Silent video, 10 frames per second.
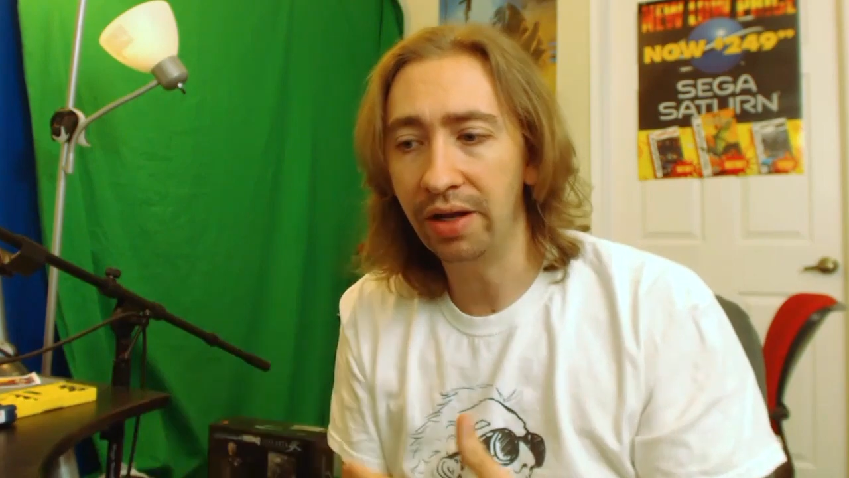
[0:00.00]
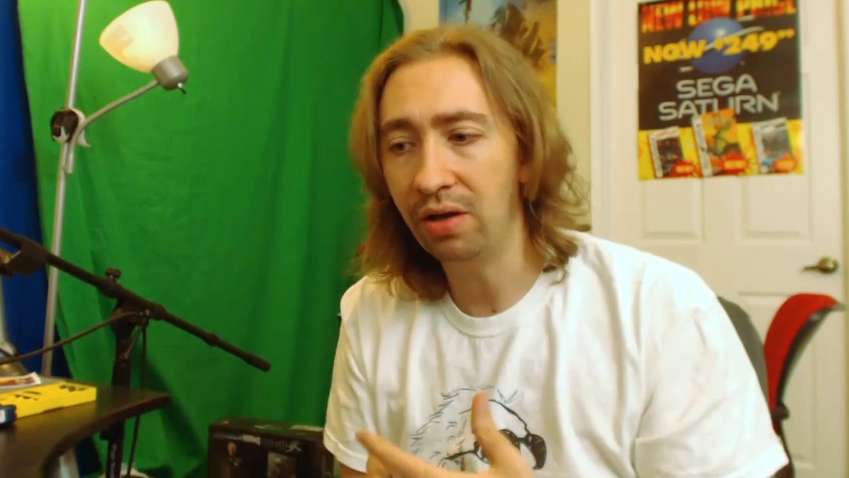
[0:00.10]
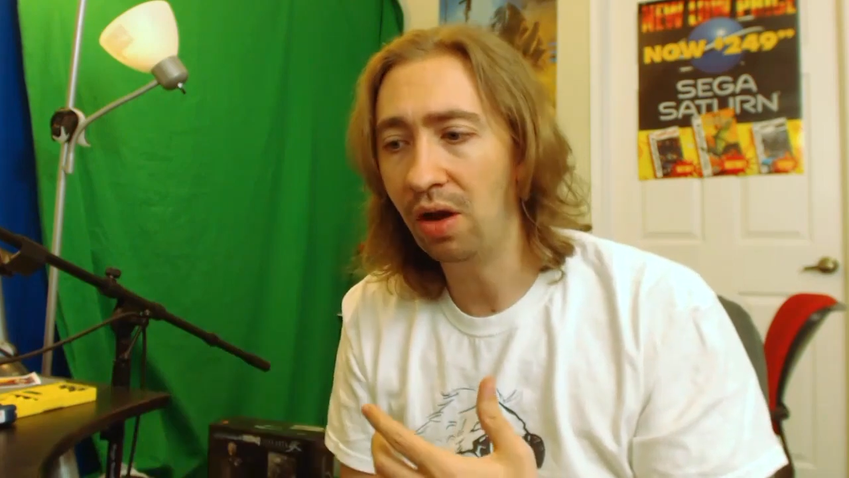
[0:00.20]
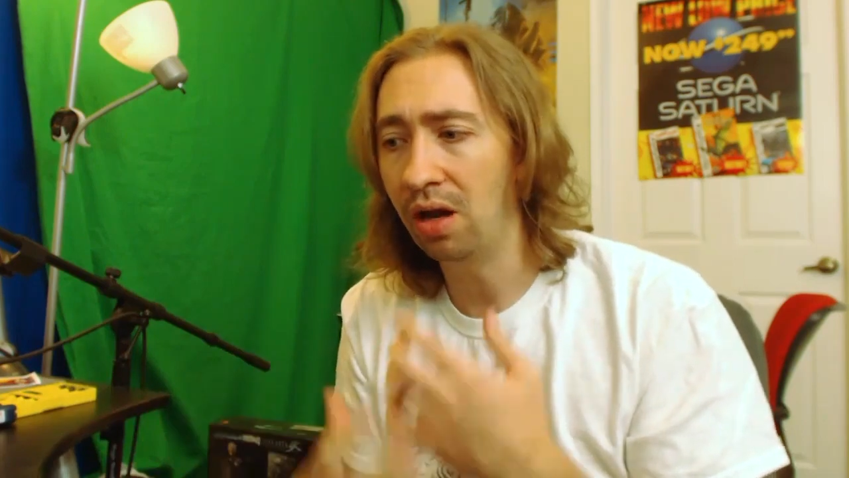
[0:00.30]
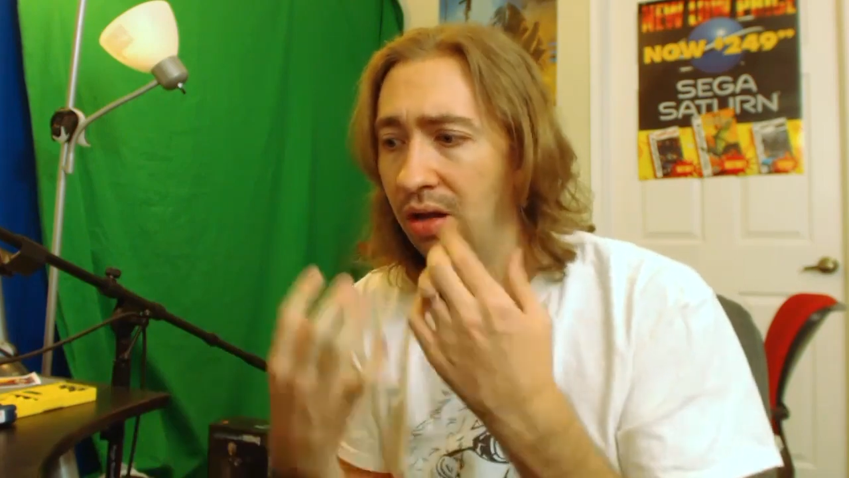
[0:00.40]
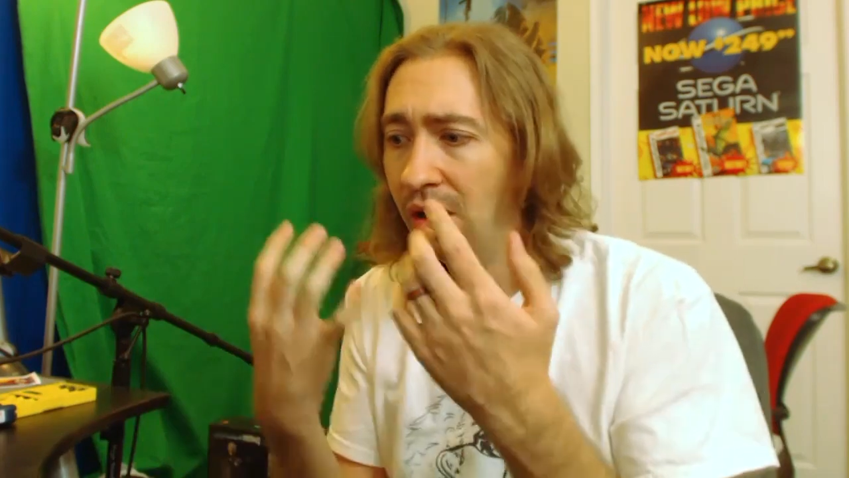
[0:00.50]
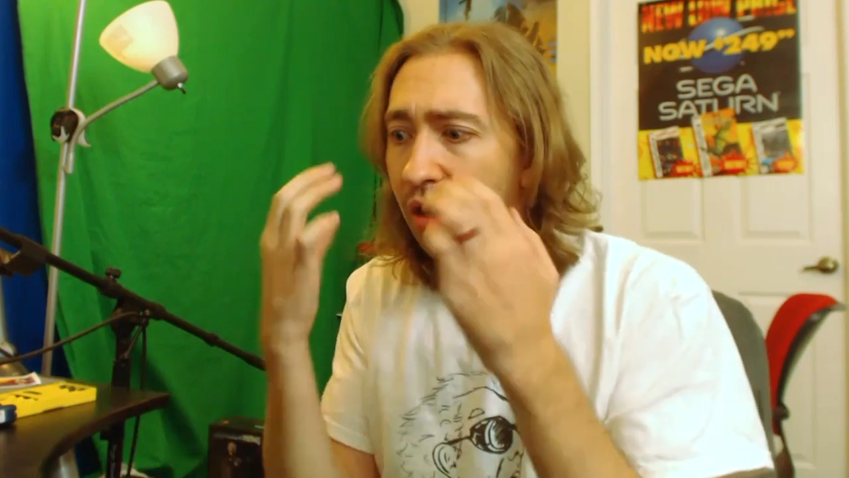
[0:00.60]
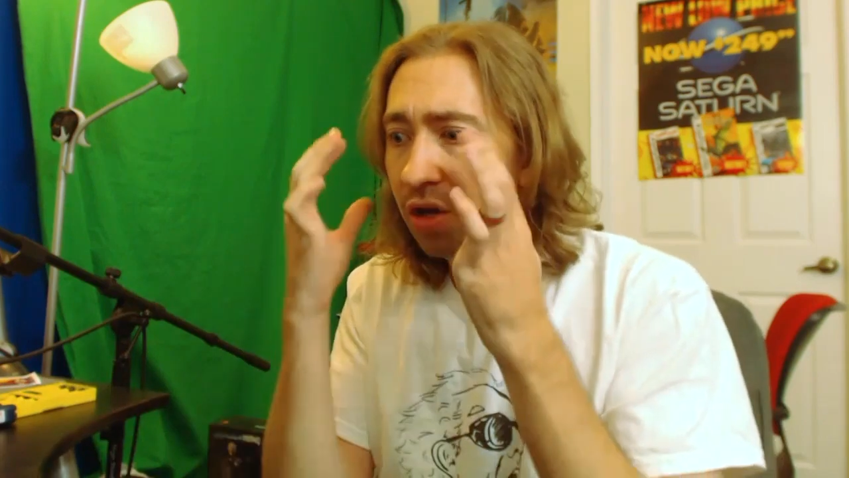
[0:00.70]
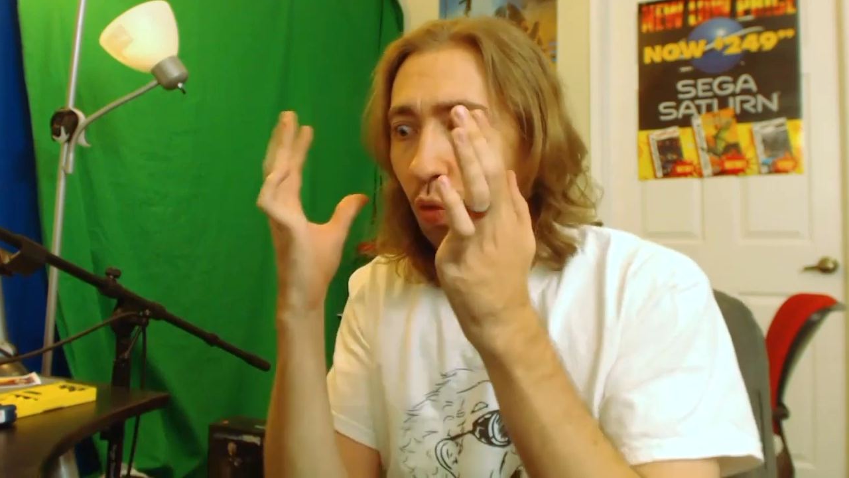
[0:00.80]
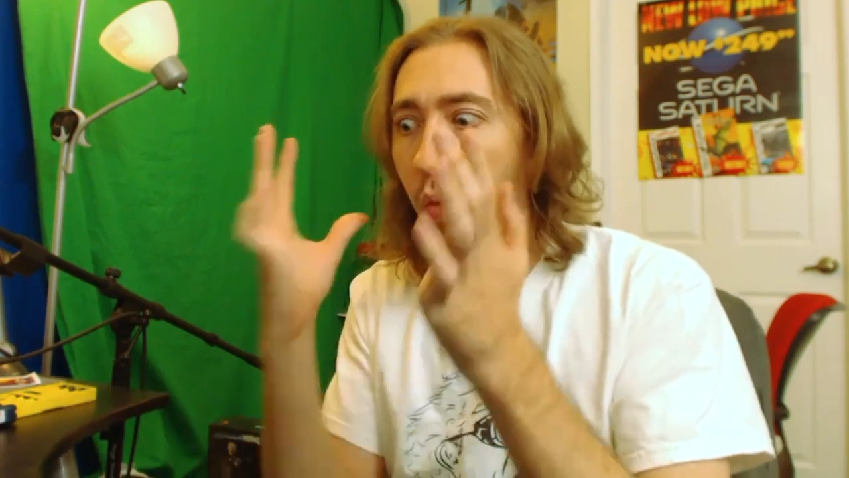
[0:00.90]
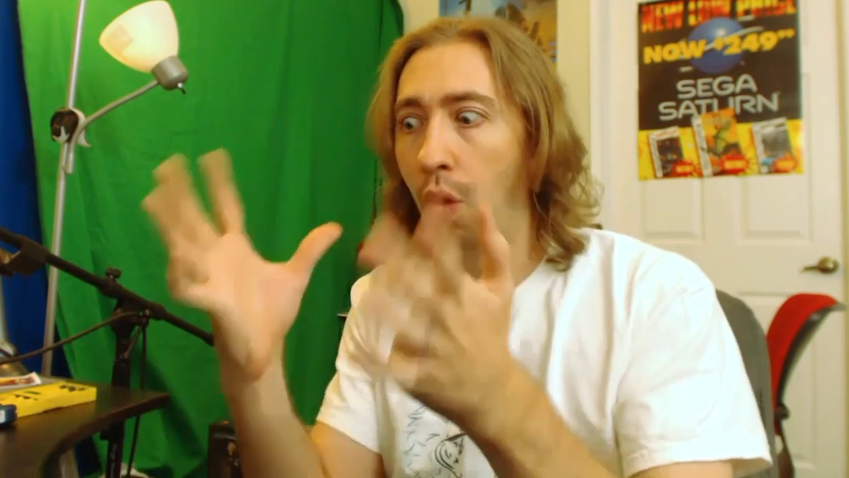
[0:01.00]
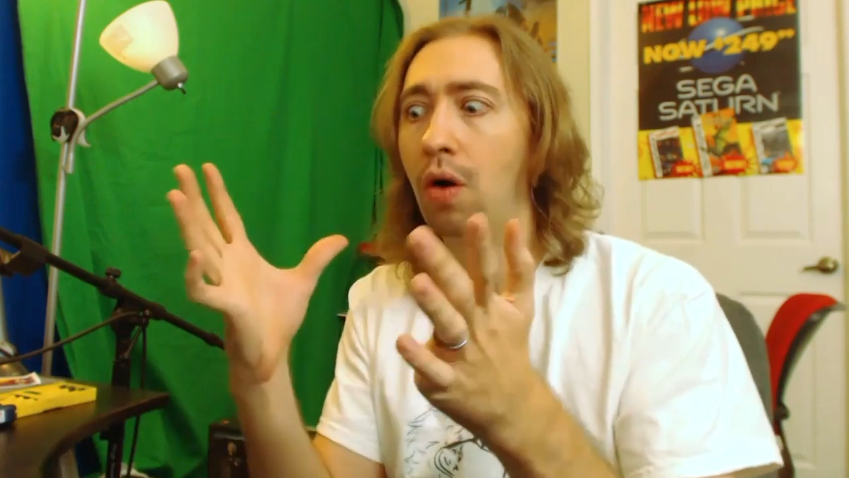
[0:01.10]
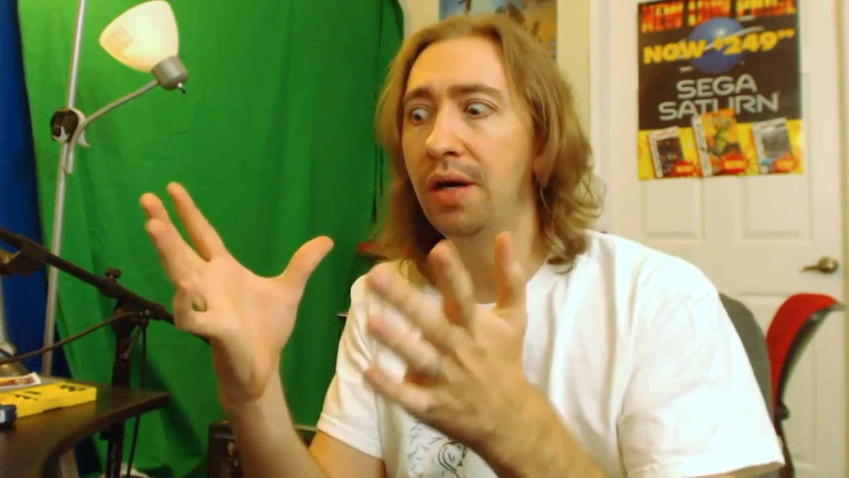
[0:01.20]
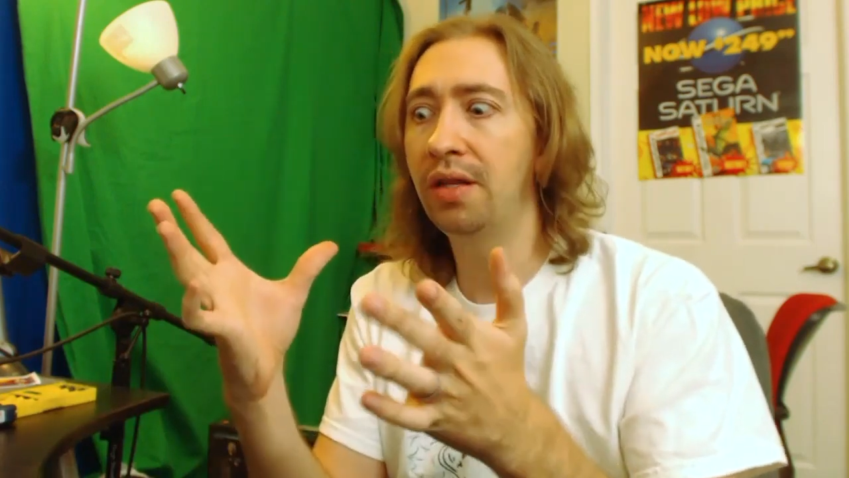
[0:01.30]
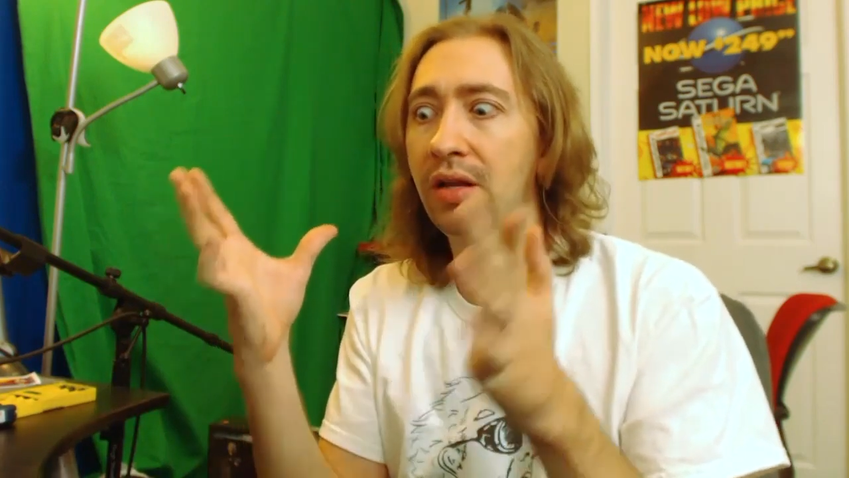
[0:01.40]
Like you gotta, you're
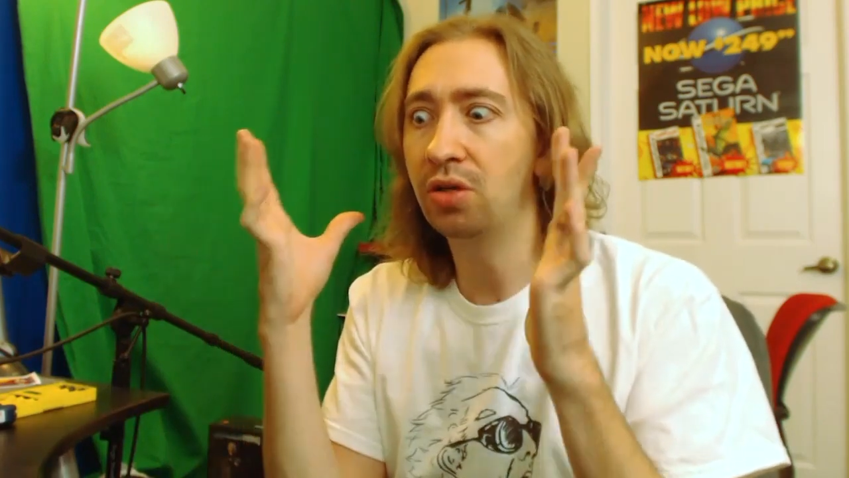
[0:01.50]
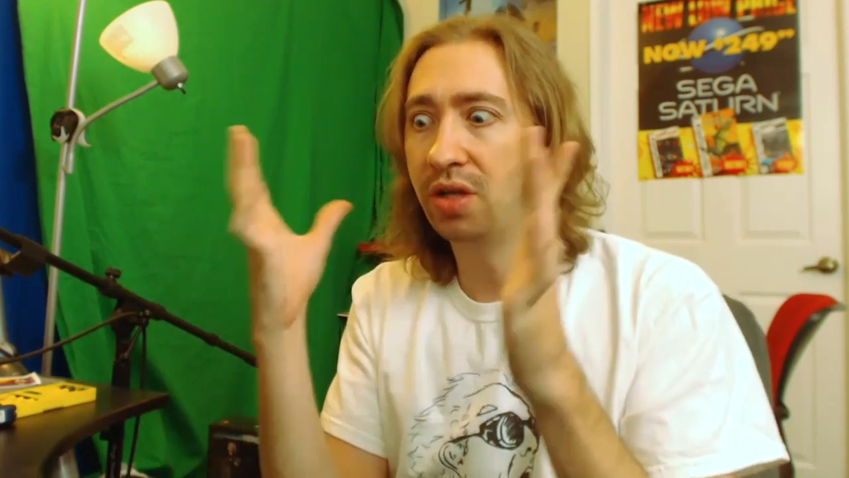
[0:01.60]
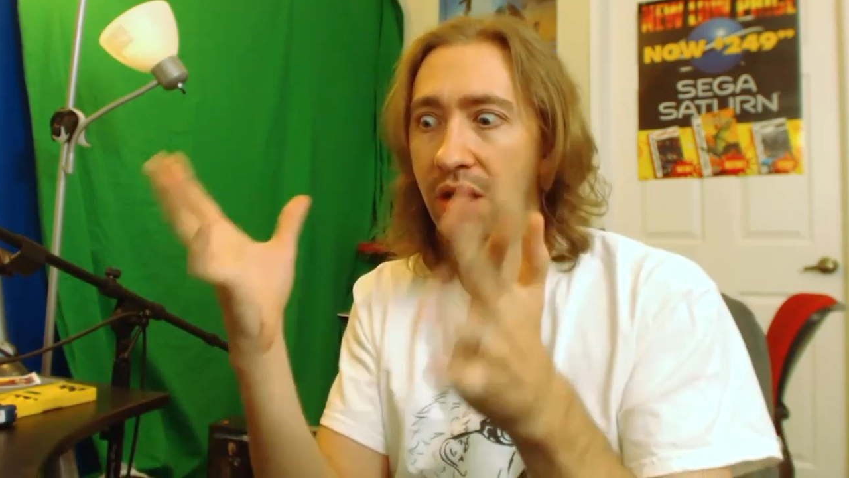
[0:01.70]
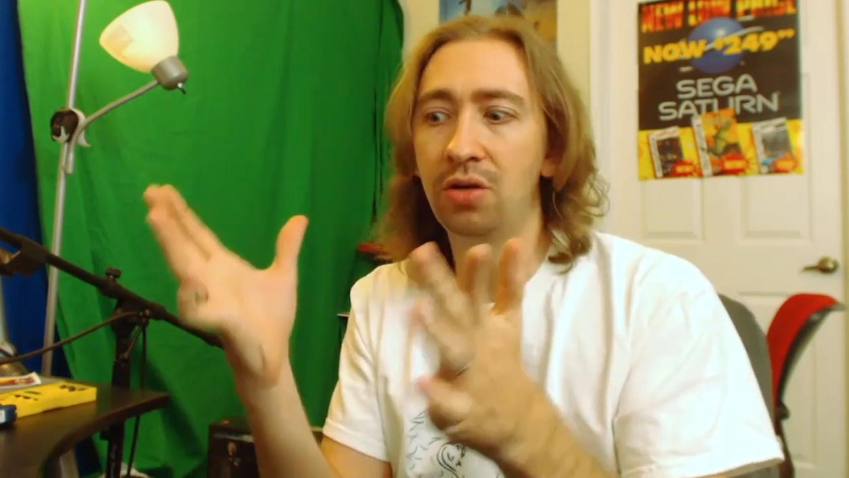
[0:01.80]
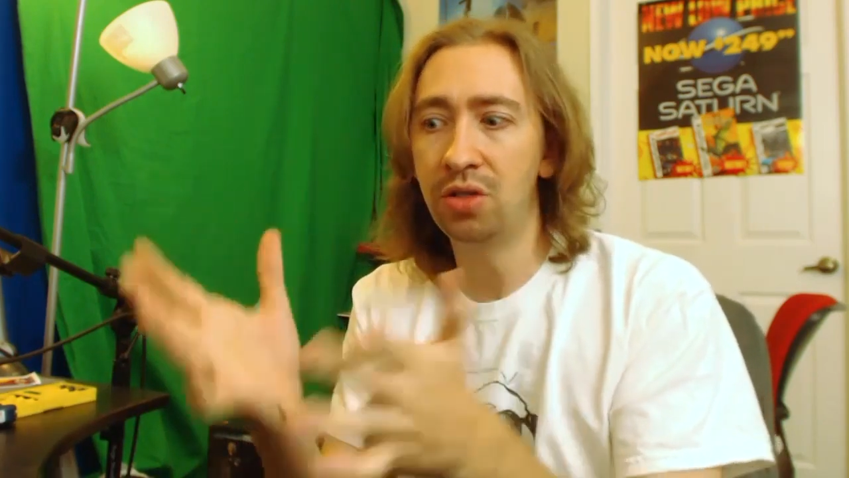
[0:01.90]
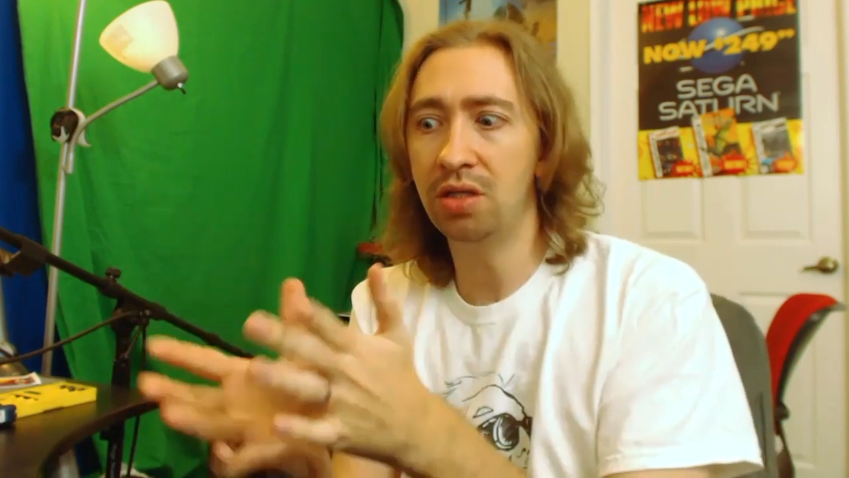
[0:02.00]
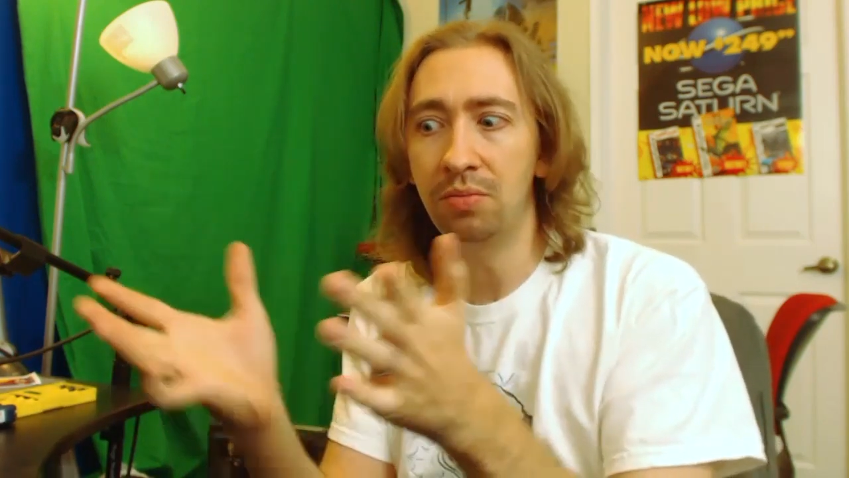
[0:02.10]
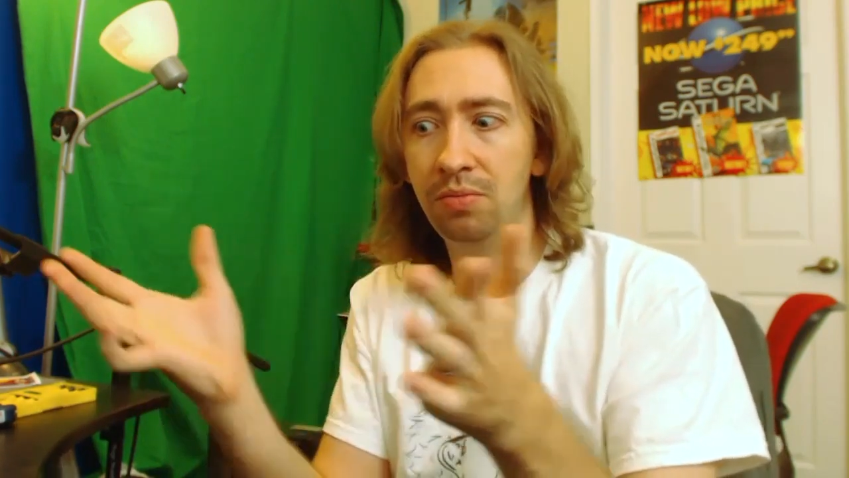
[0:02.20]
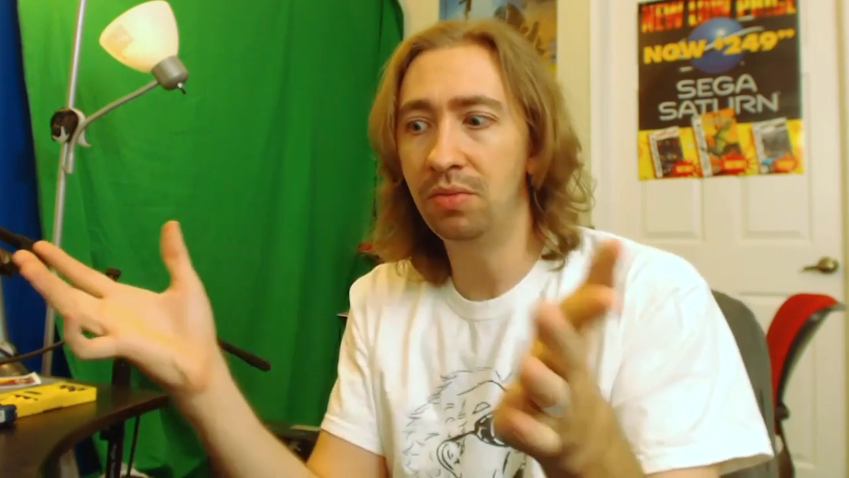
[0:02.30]
worried that your your system,